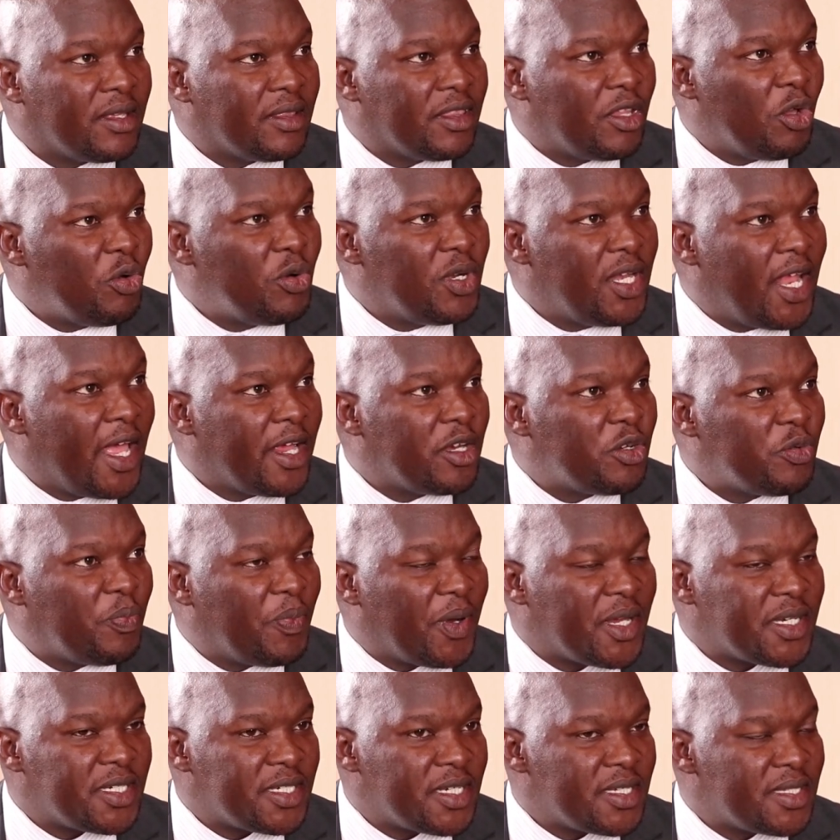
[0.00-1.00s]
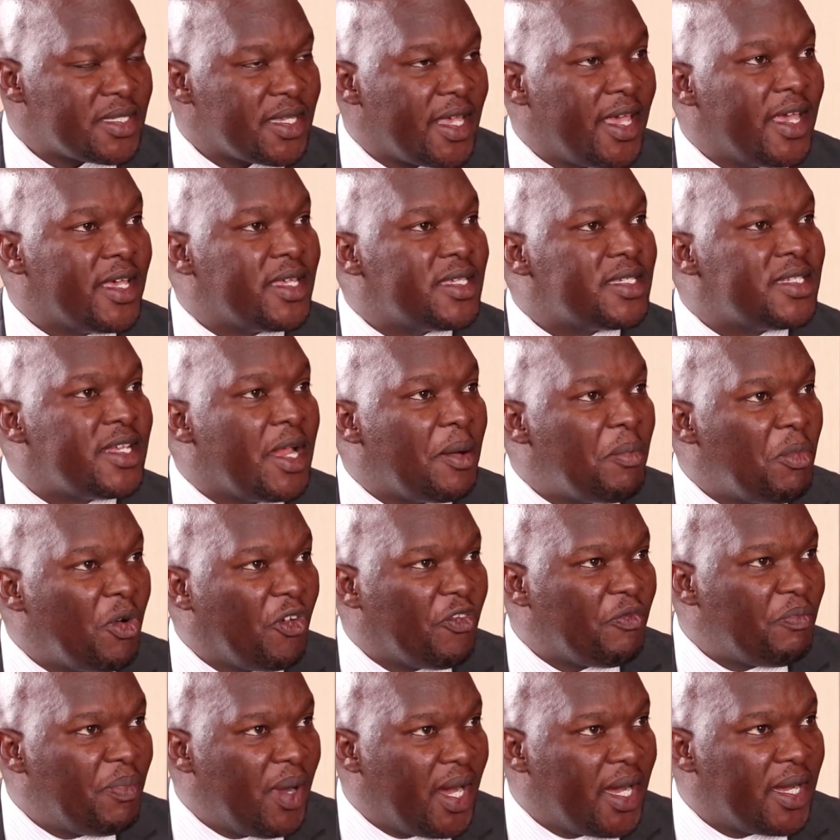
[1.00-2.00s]
they would like to purchase X number
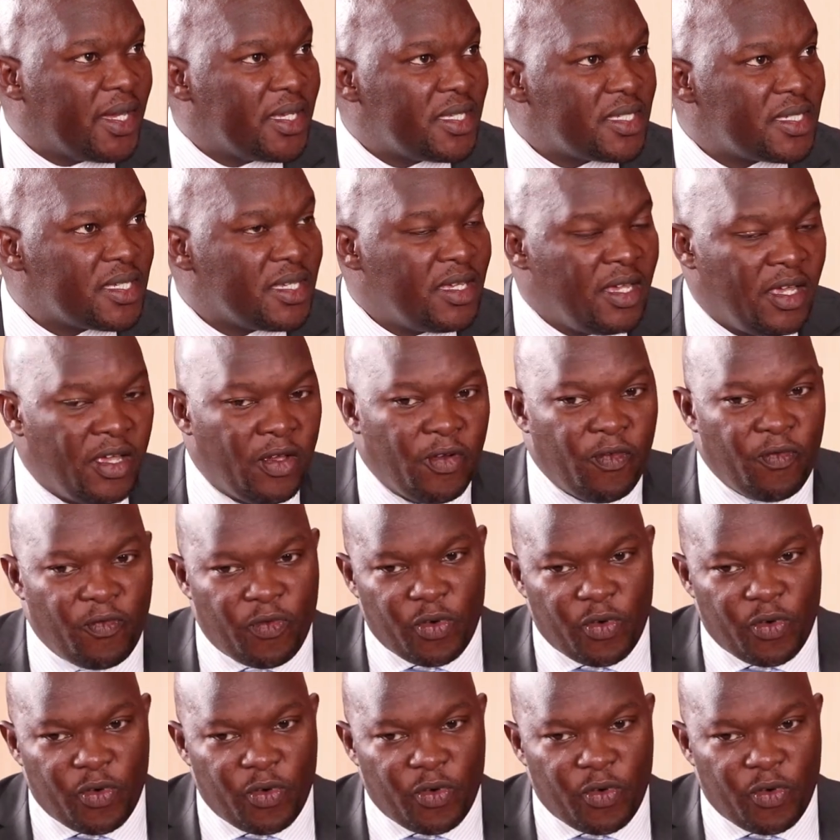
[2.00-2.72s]
of bags sure.